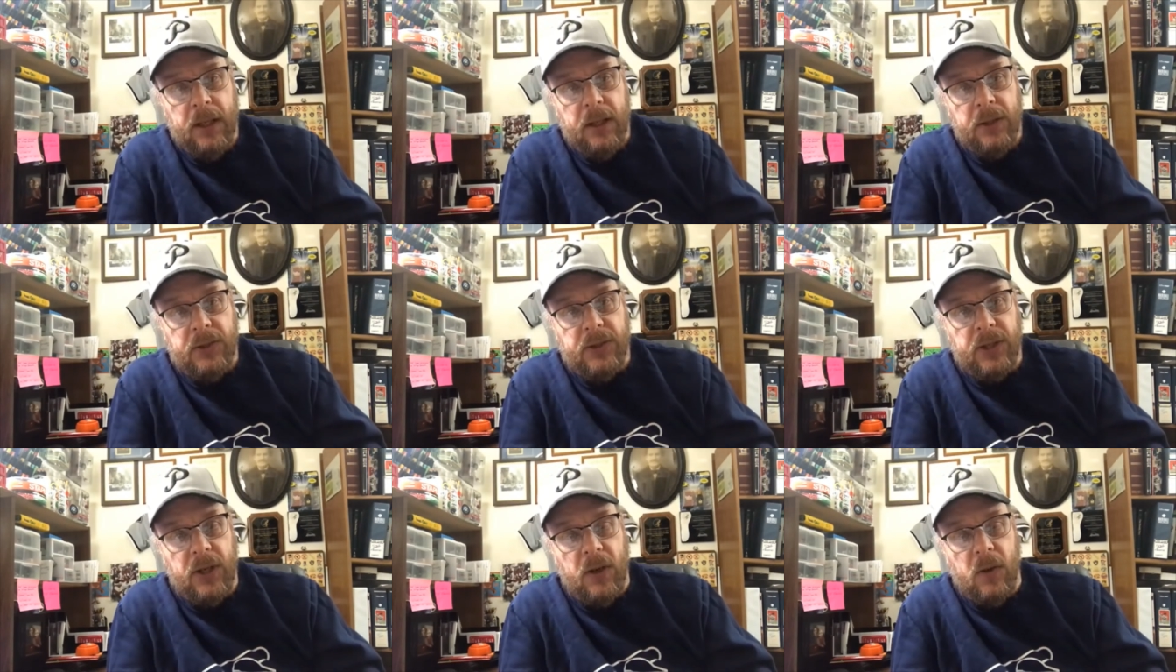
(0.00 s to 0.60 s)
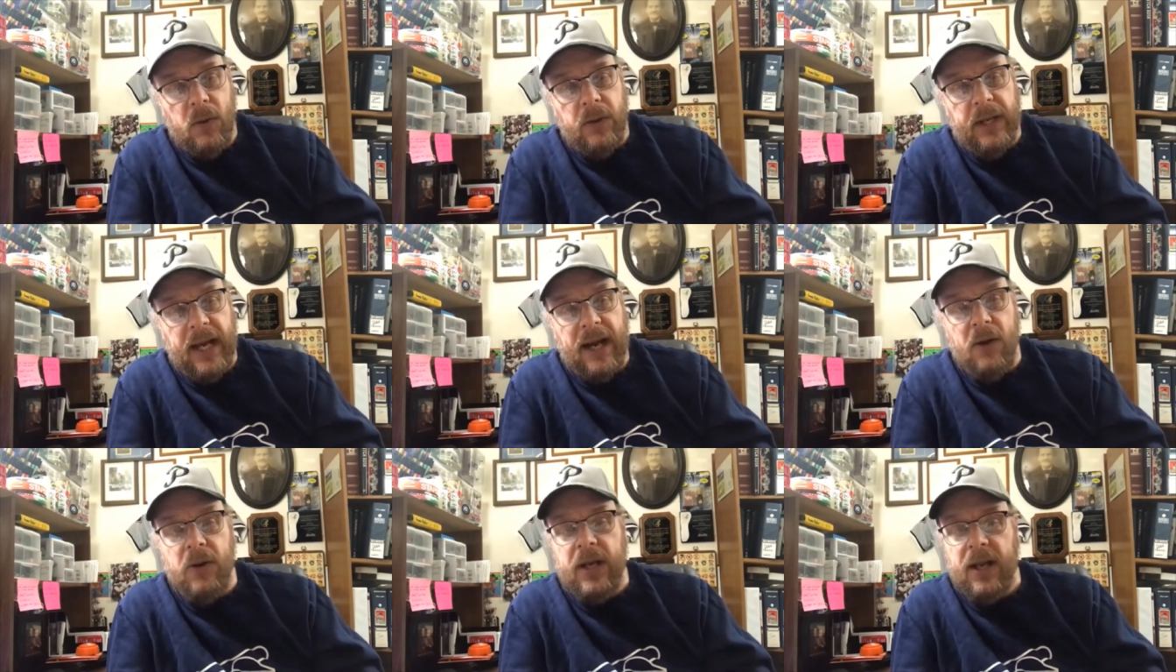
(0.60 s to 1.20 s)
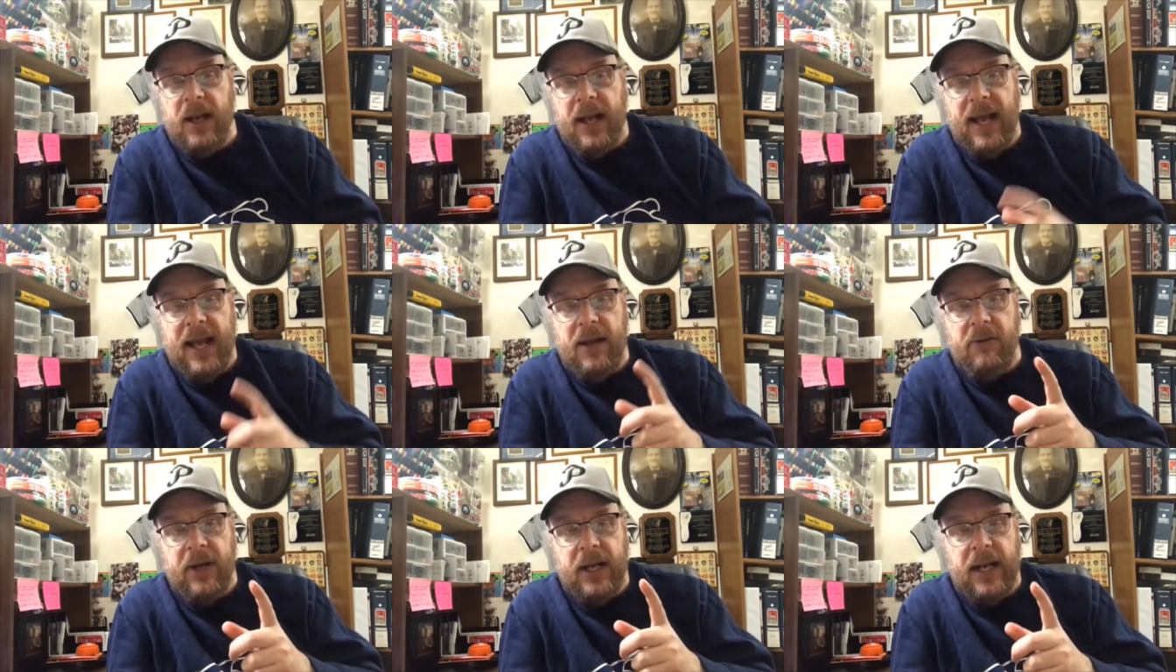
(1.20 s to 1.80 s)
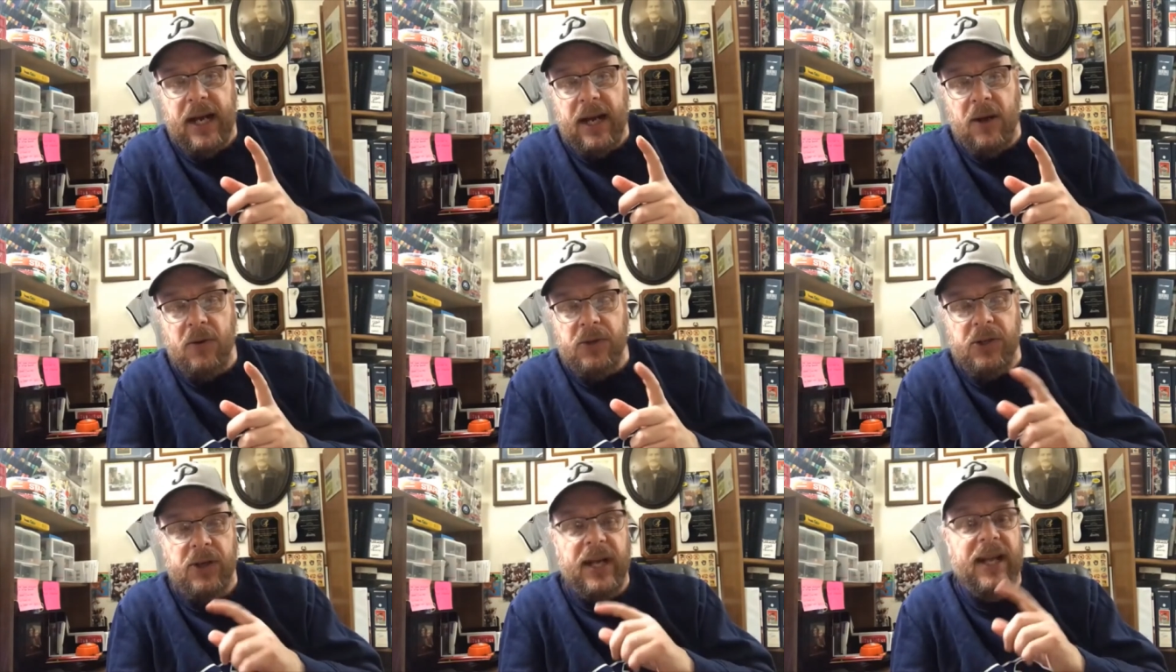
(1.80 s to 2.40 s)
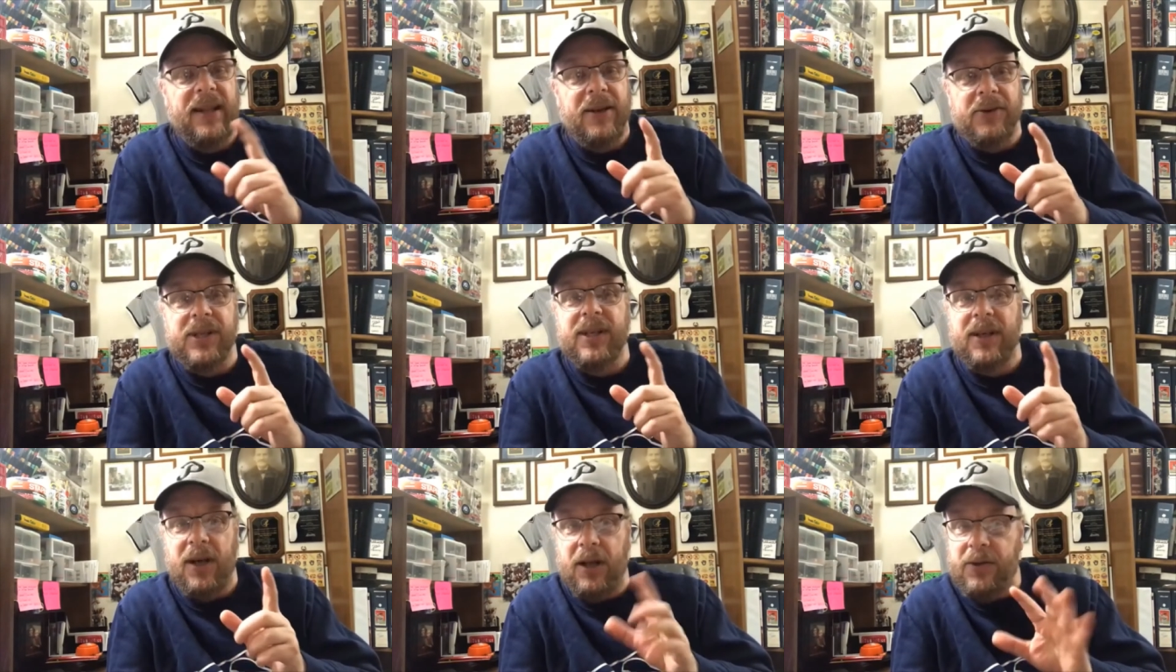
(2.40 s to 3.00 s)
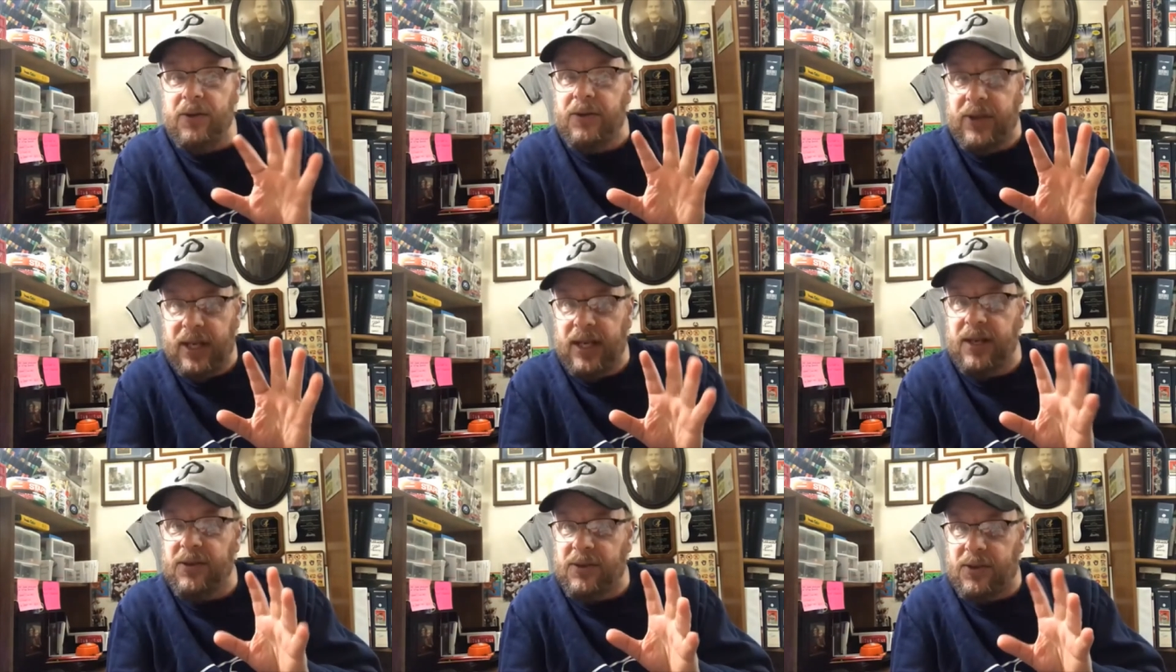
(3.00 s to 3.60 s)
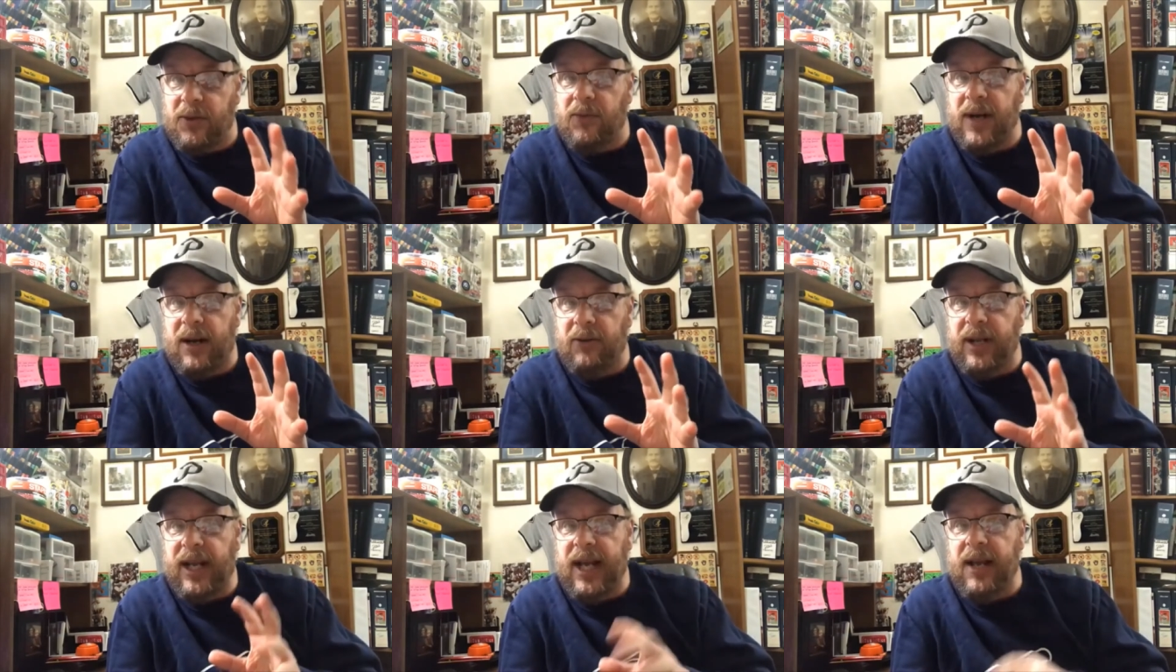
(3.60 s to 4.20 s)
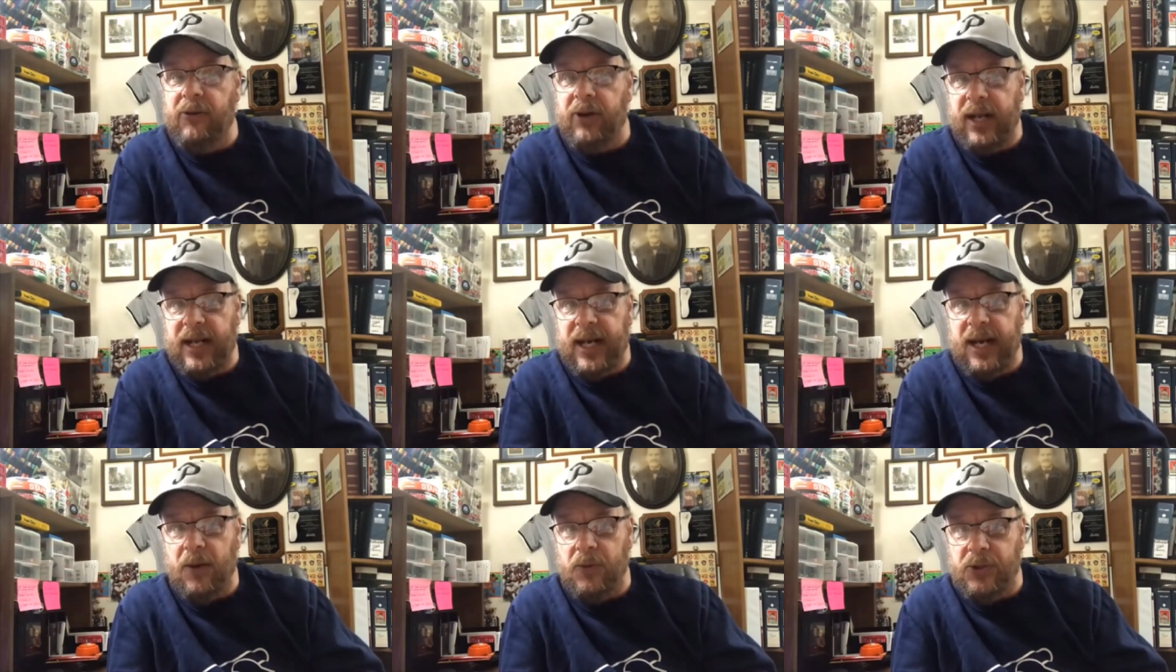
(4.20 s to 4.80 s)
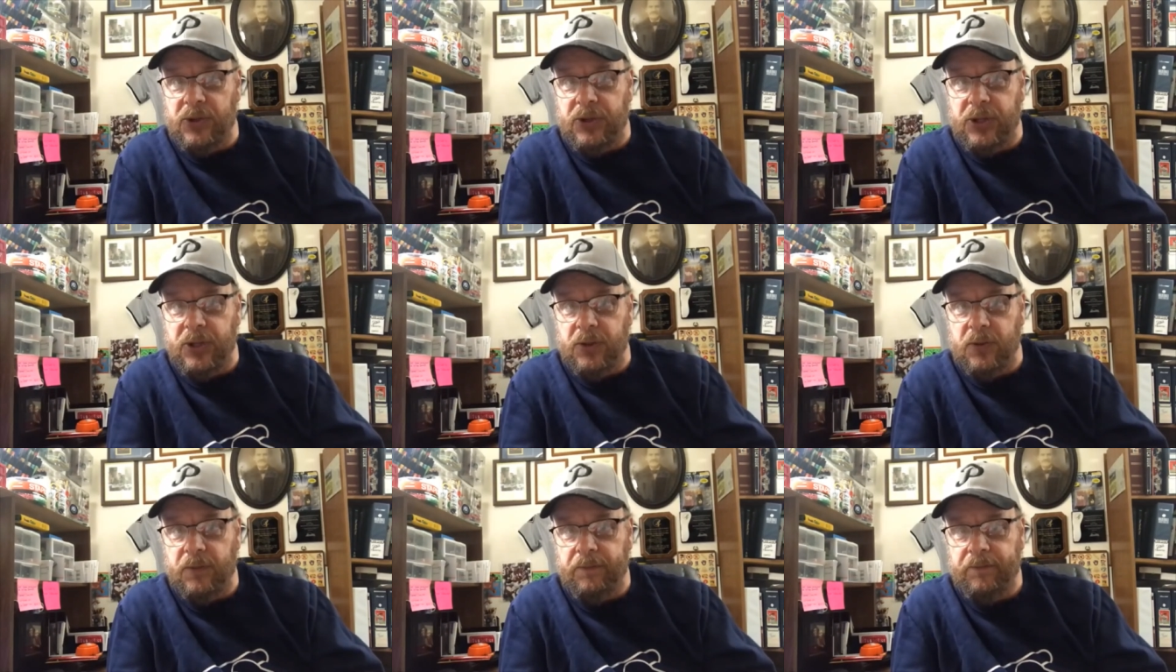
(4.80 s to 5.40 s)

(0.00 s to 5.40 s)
So now Adrian Houser, and there's other things surrounding Adrian Houser too